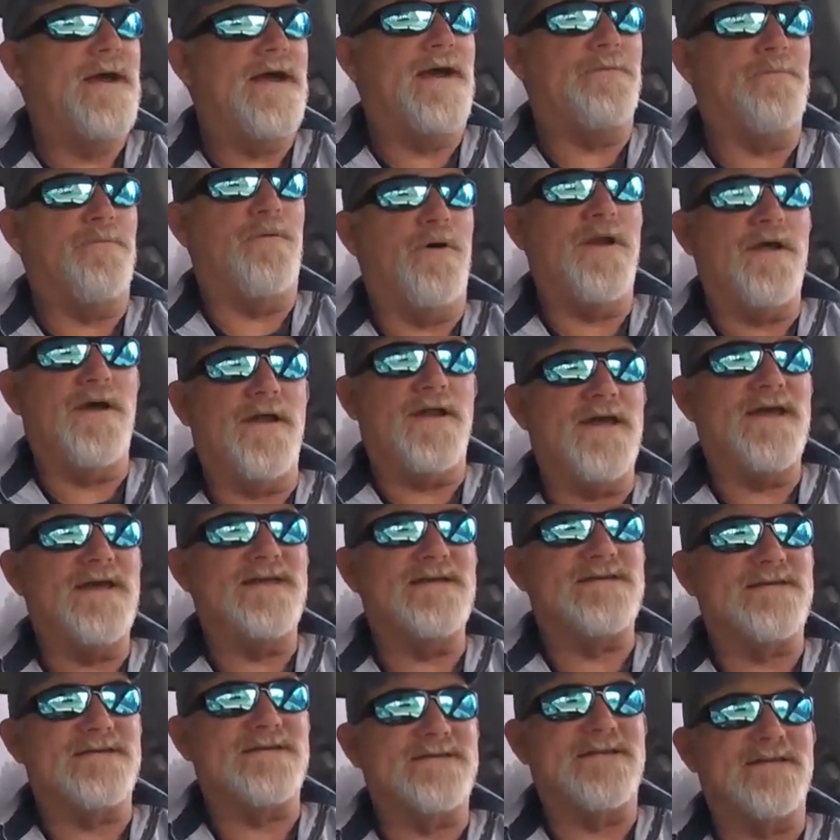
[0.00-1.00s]
And what it
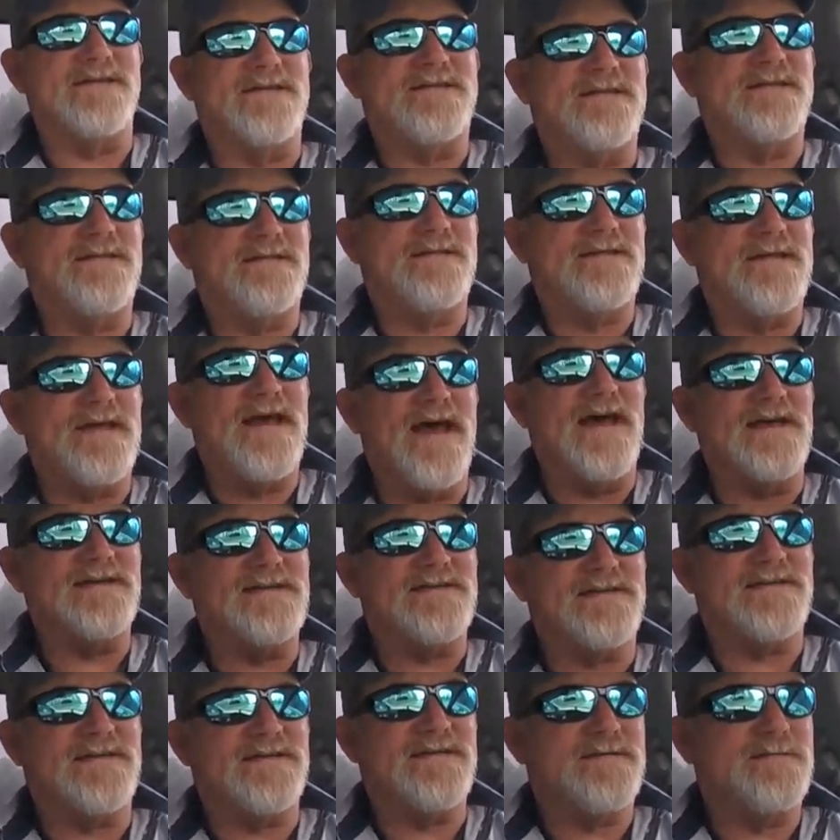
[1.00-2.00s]
is the
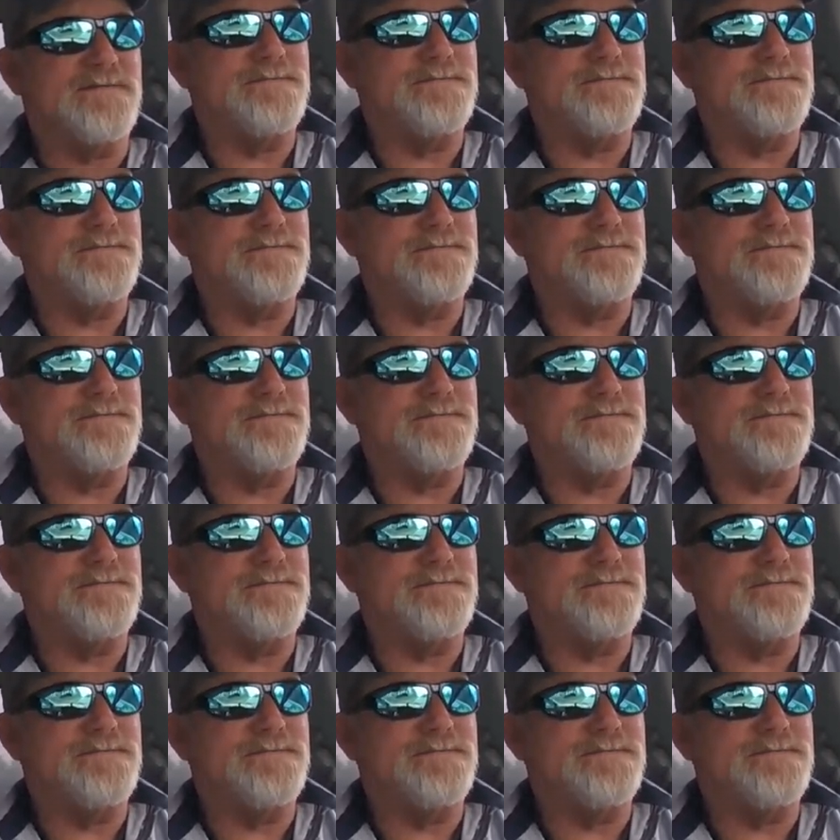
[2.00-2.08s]
test,